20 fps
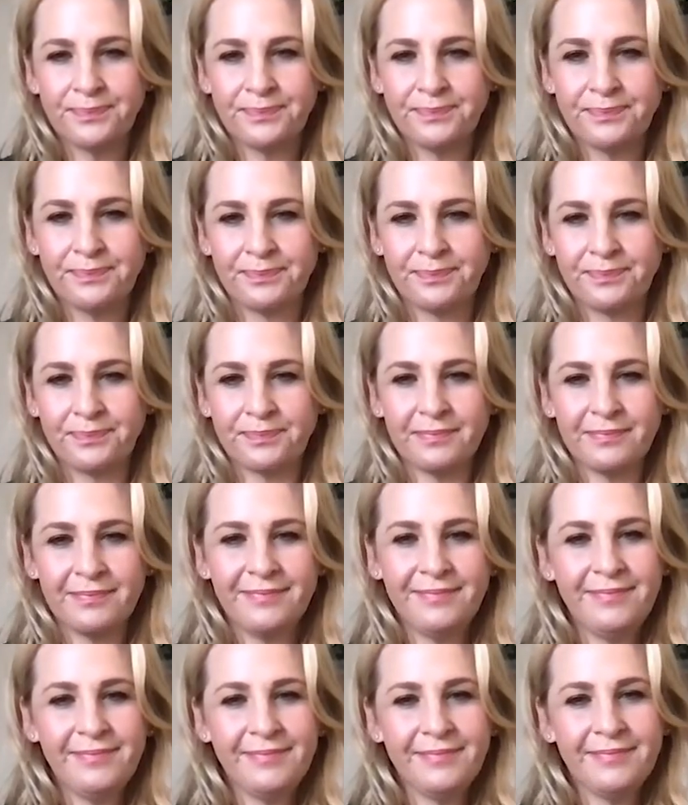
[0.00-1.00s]

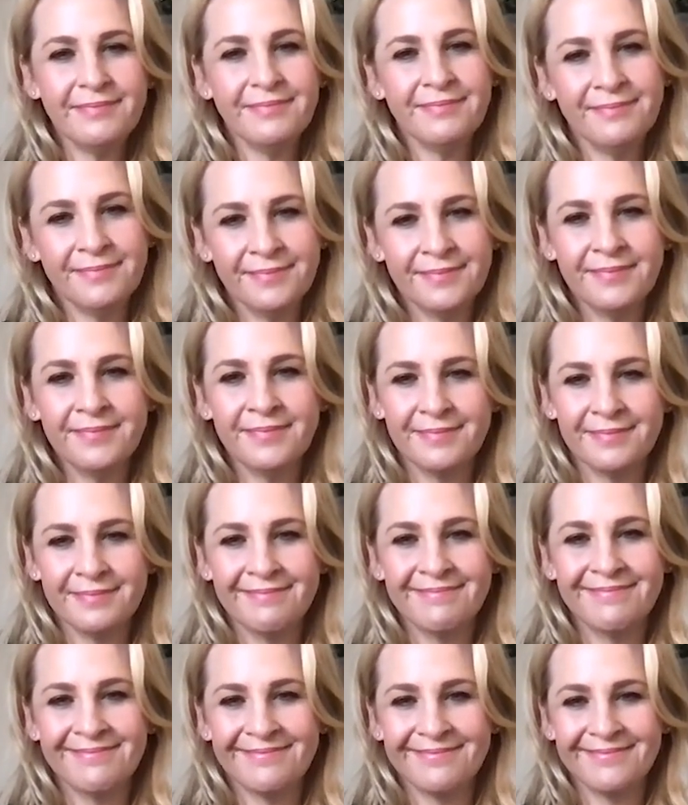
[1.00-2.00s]

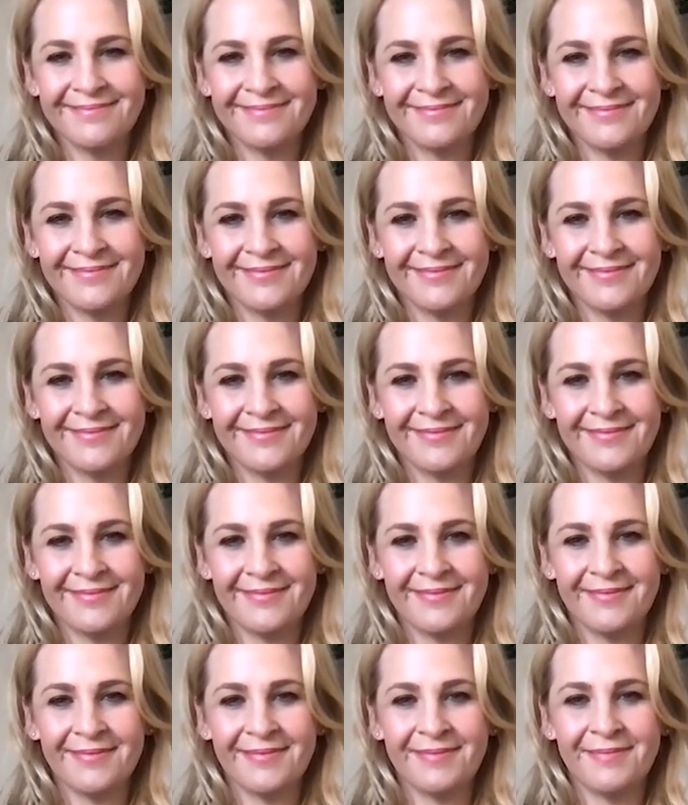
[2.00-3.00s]

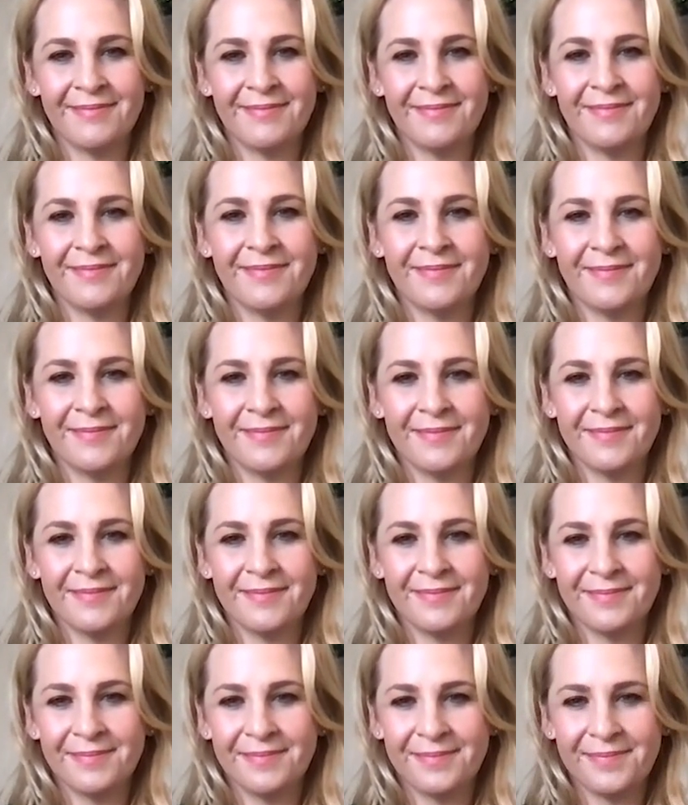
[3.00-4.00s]

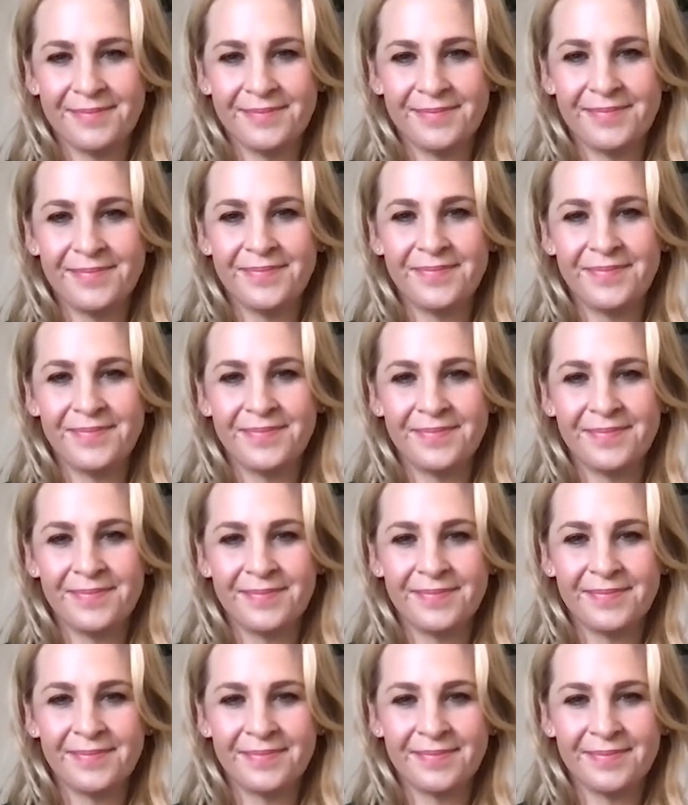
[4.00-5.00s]

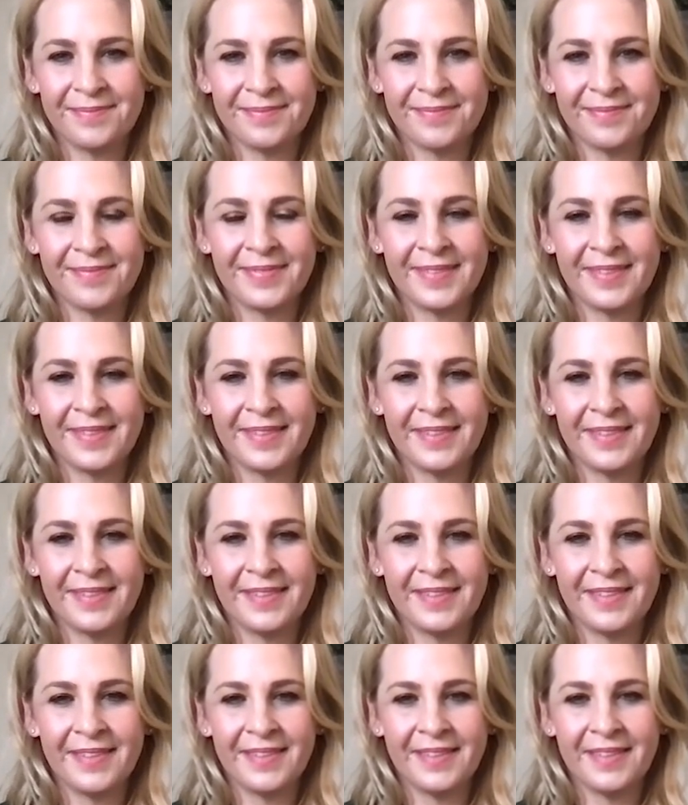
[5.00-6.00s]

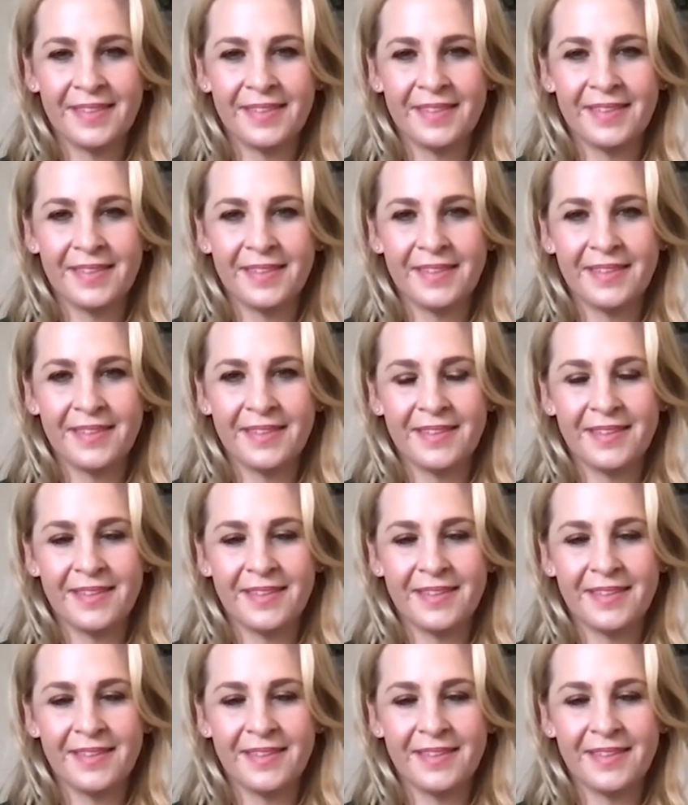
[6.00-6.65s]
The person shown says nothing.